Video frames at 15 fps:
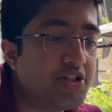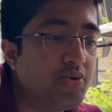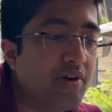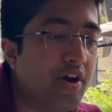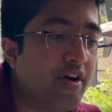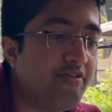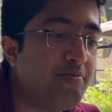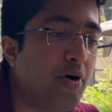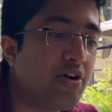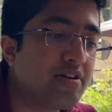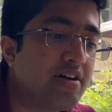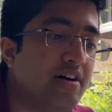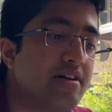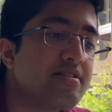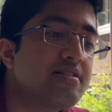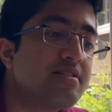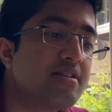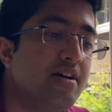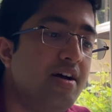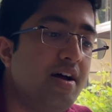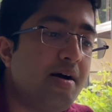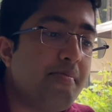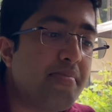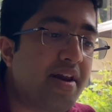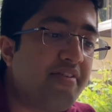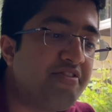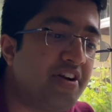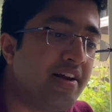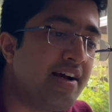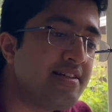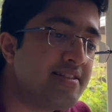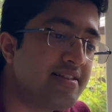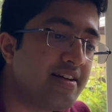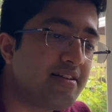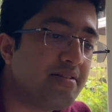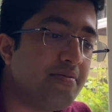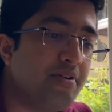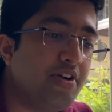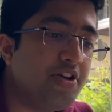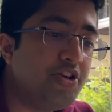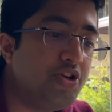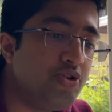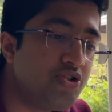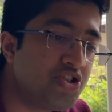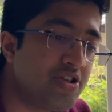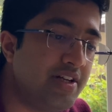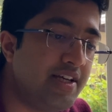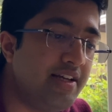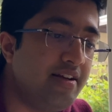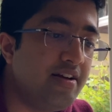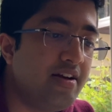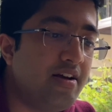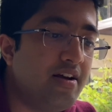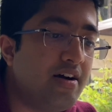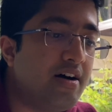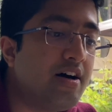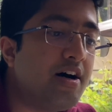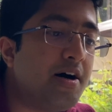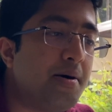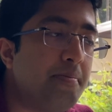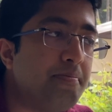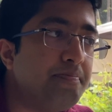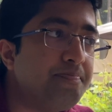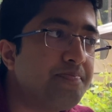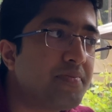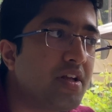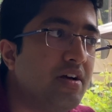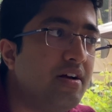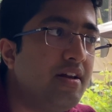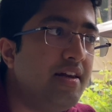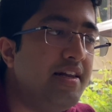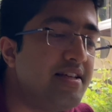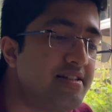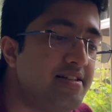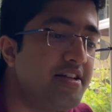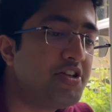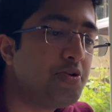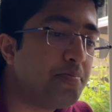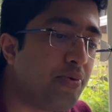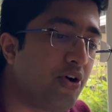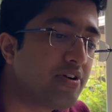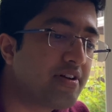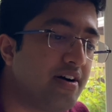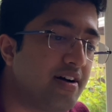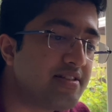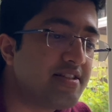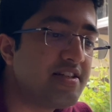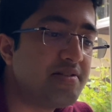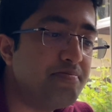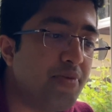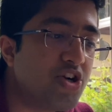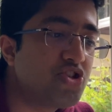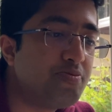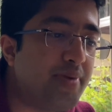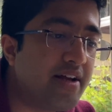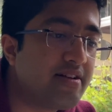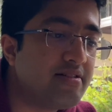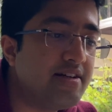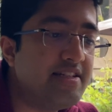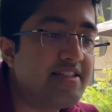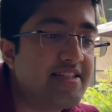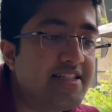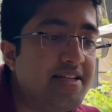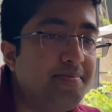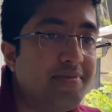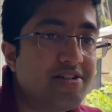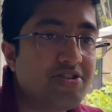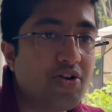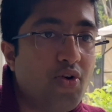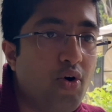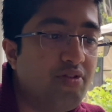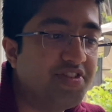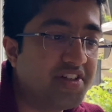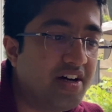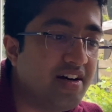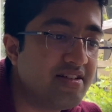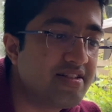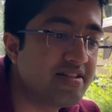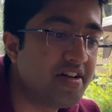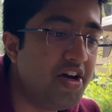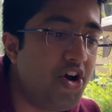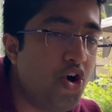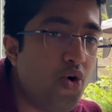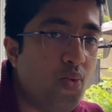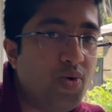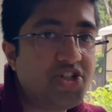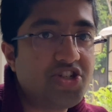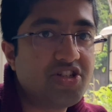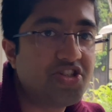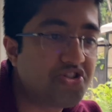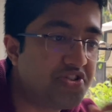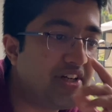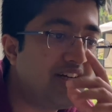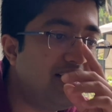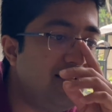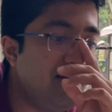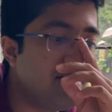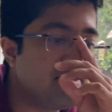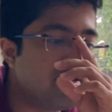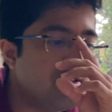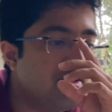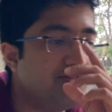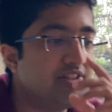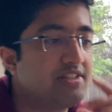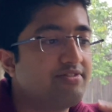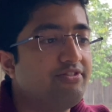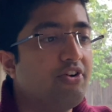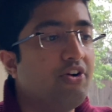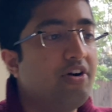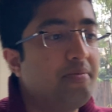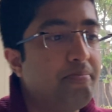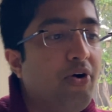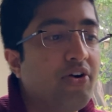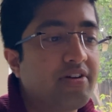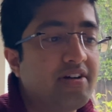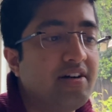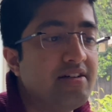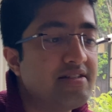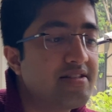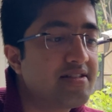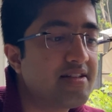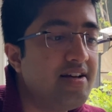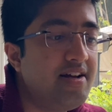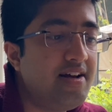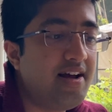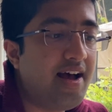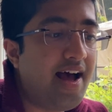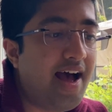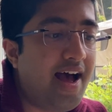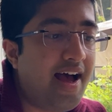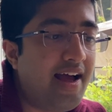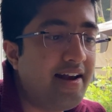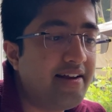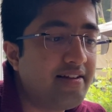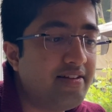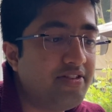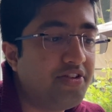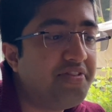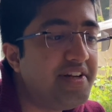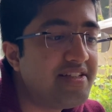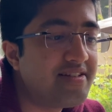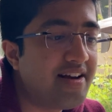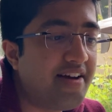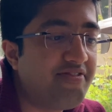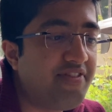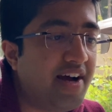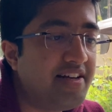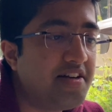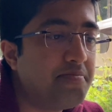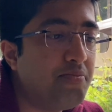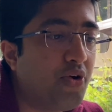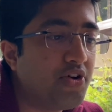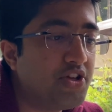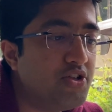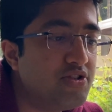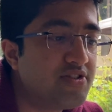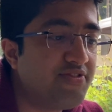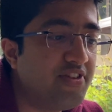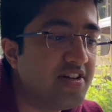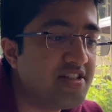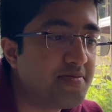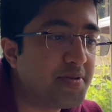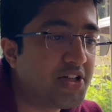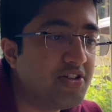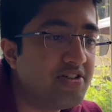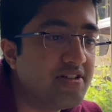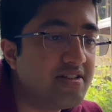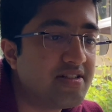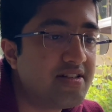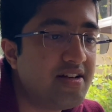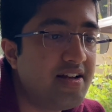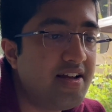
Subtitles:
to a lot of podcasts. But I've realized that usually listening to podcasts is much better and seamless on Overcast, which is strictly a service for podcasts. And the reason I find it more useful is because